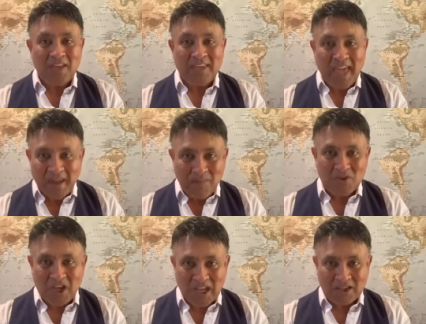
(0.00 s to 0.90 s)
The game
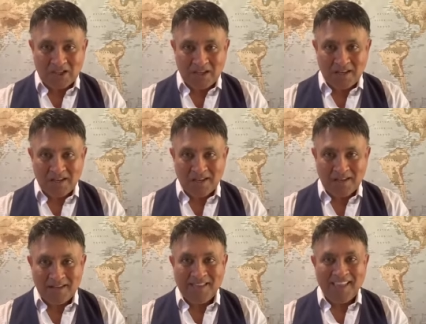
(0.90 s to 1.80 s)
changer
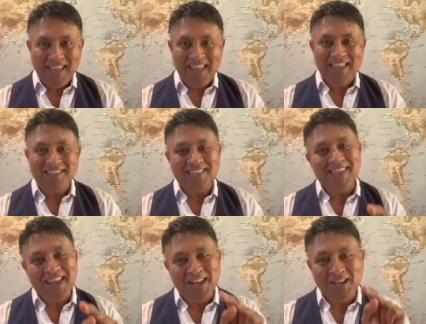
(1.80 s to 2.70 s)
is
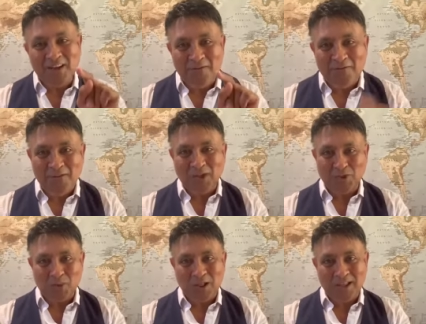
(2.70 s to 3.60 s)
the
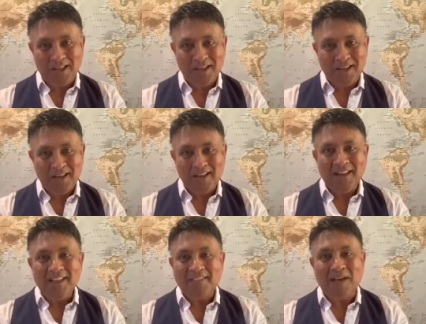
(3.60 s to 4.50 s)
individual
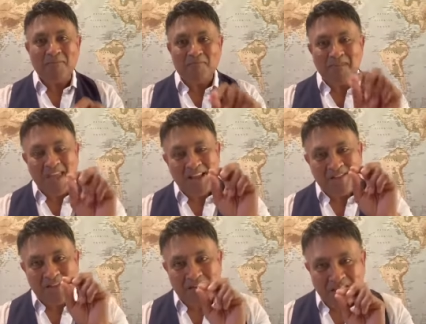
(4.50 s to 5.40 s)
that
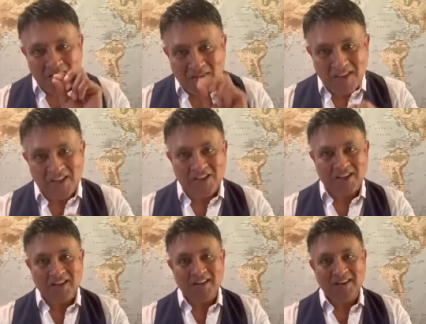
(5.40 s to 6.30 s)
makes the
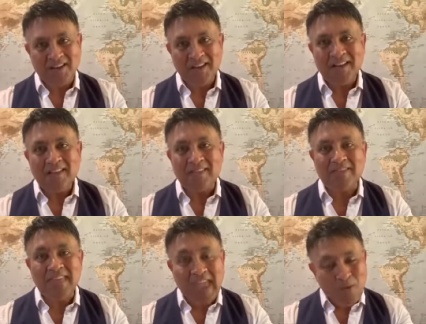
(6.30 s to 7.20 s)
decision
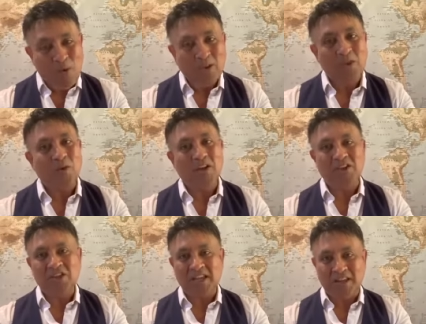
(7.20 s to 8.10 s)
that they want to
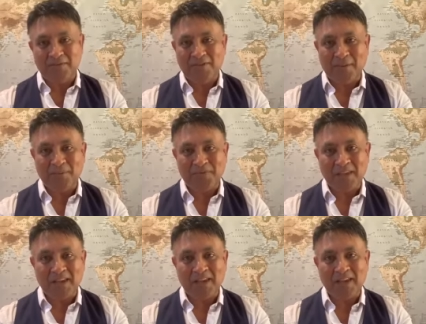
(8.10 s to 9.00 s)
achieve
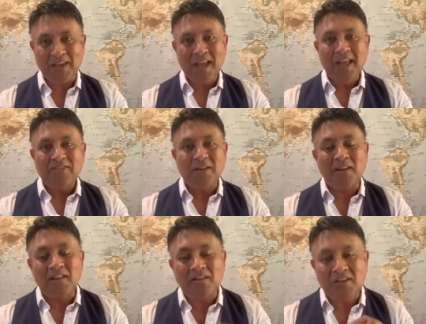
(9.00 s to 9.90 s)
something, the
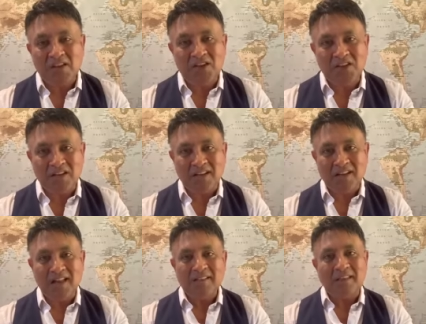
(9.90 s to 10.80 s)

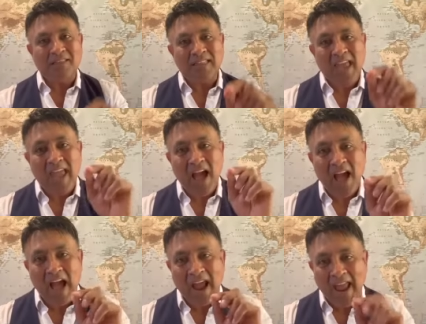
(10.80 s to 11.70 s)
decision that they
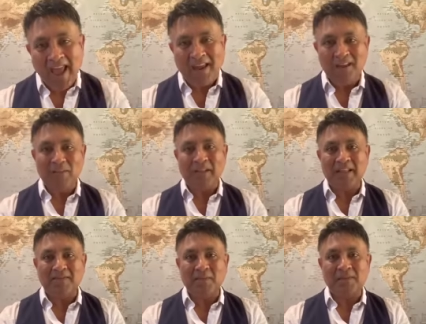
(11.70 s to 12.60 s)
can
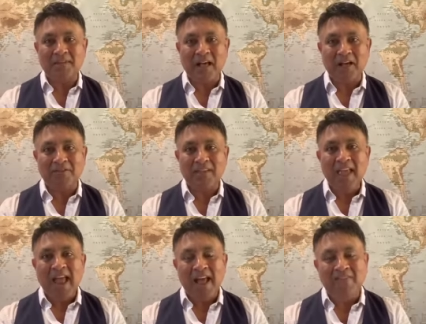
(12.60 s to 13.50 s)
believe themselves
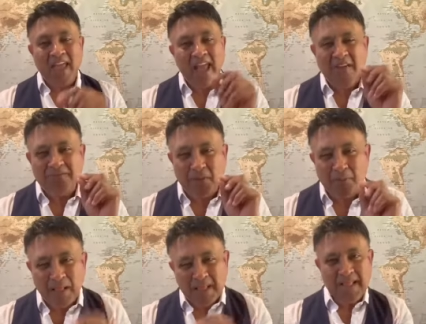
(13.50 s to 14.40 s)
and they have the
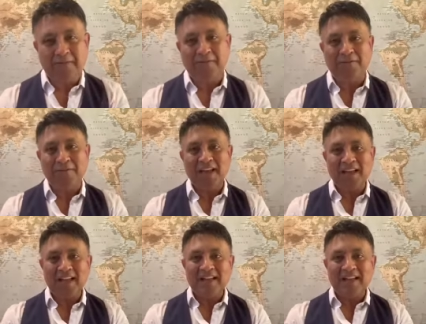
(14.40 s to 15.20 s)
belief